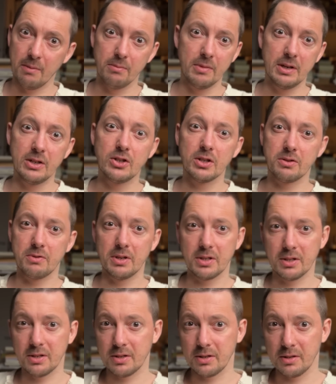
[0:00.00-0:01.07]
it just
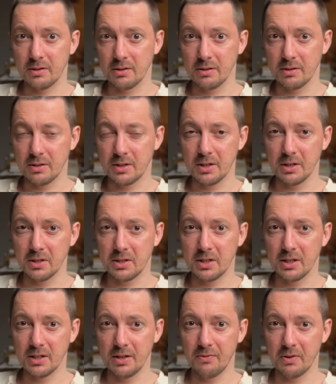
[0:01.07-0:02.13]
risks
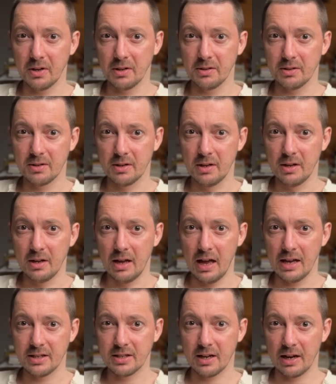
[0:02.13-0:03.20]
significant
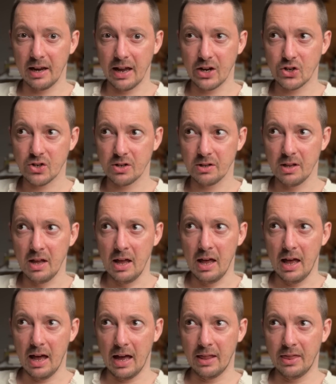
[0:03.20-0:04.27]
escalation.
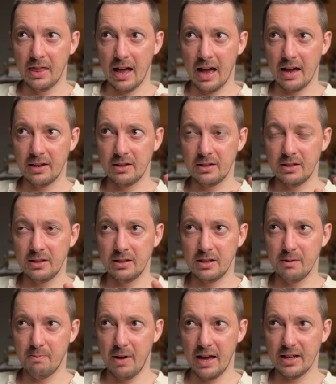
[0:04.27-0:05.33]
And that
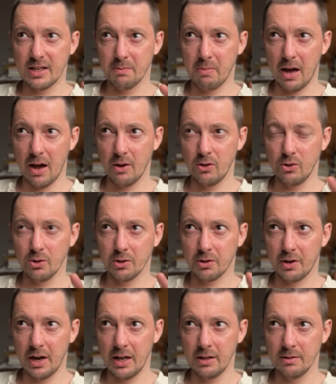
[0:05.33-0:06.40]
debate about
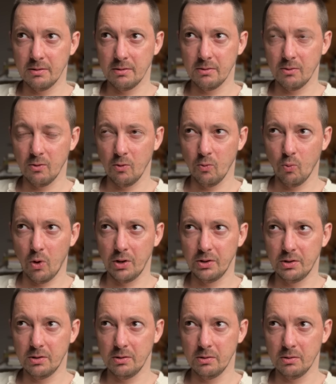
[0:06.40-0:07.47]
Ukraine
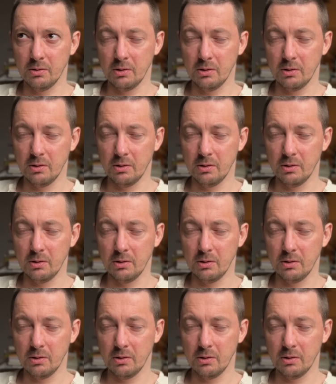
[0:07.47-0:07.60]
wanting